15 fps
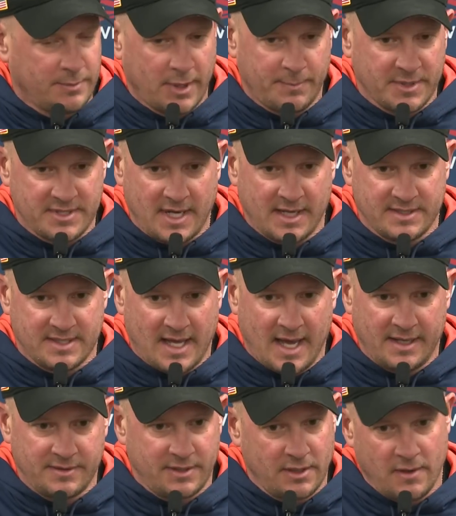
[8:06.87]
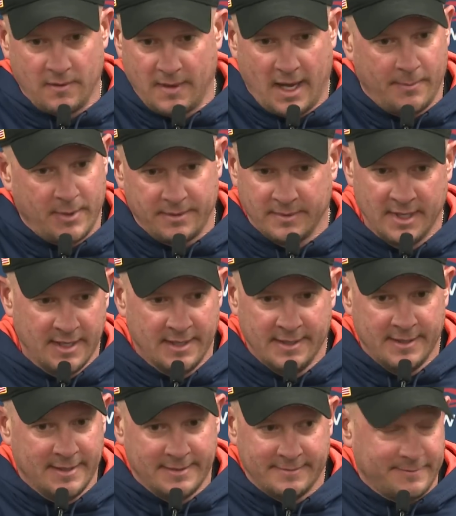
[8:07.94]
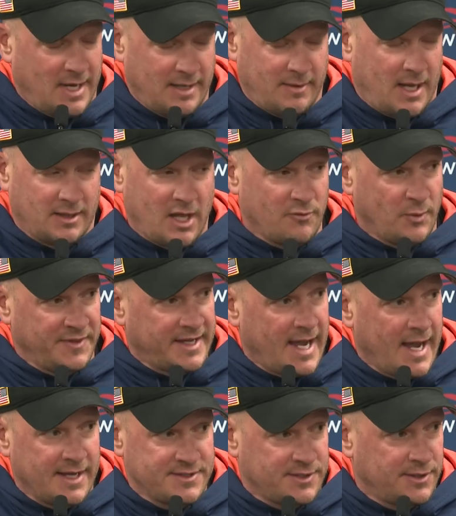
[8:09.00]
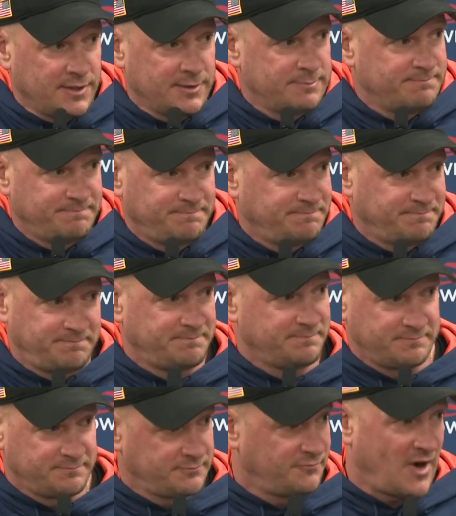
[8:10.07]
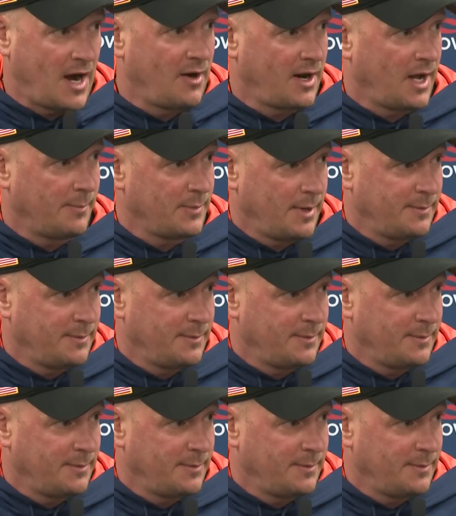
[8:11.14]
But besides that, you know, I mean, I love when the guys are fired up.